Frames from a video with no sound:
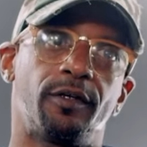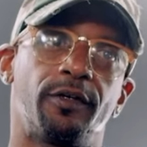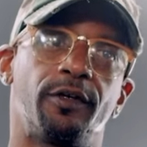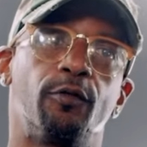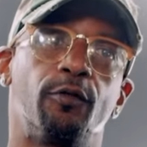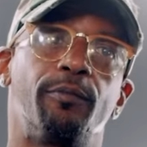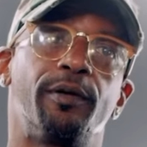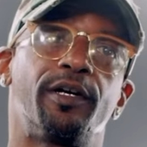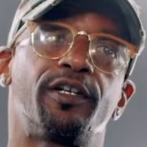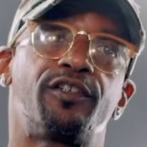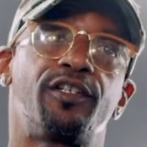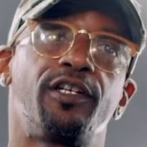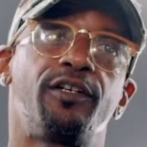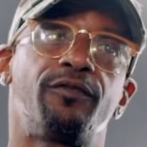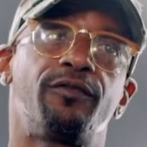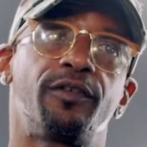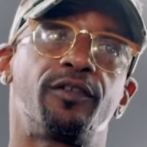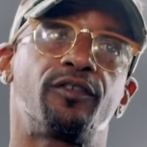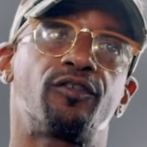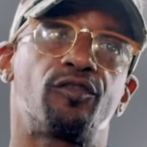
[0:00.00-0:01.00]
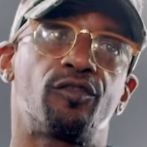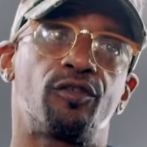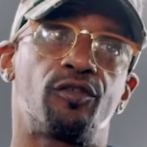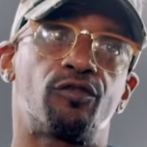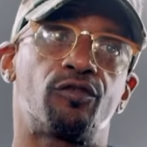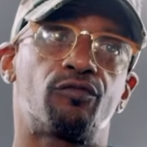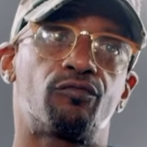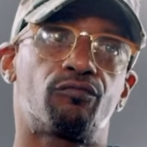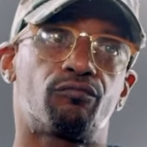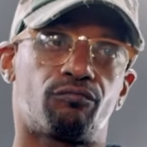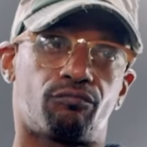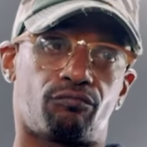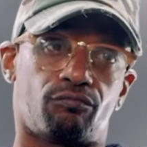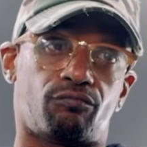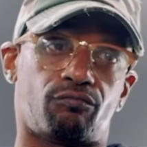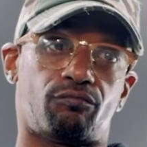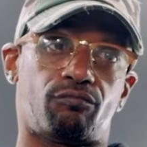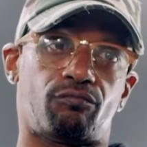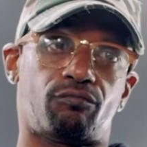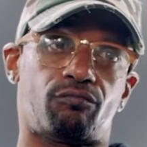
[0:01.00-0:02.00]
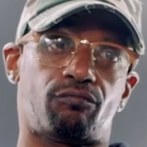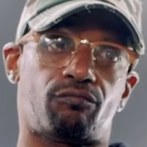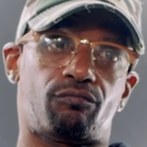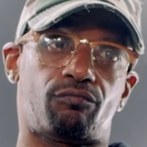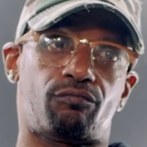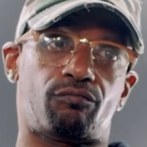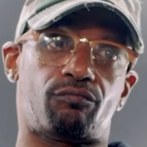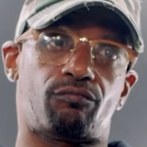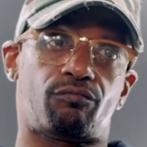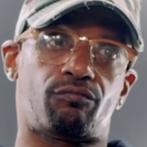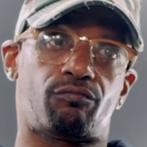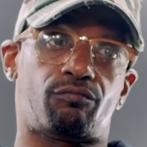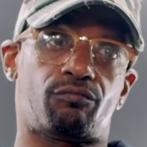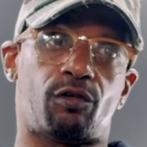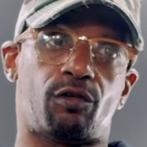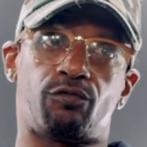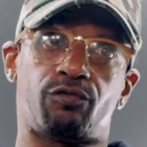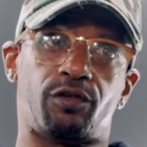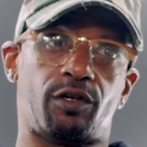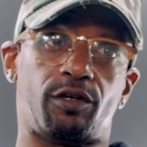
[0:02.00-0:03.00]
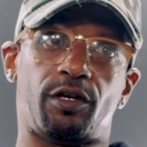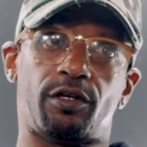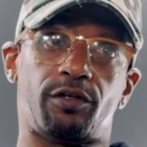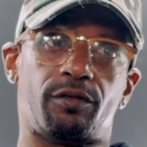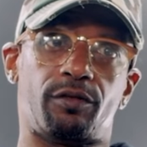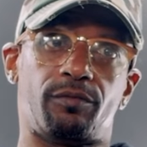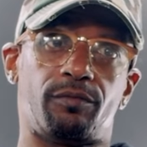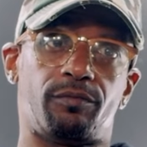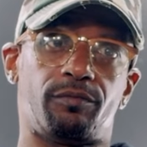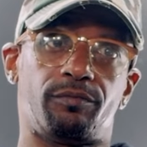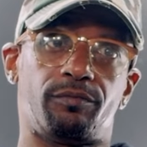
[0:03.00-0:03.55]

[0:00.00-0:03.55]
Your best defense is don't say nothing.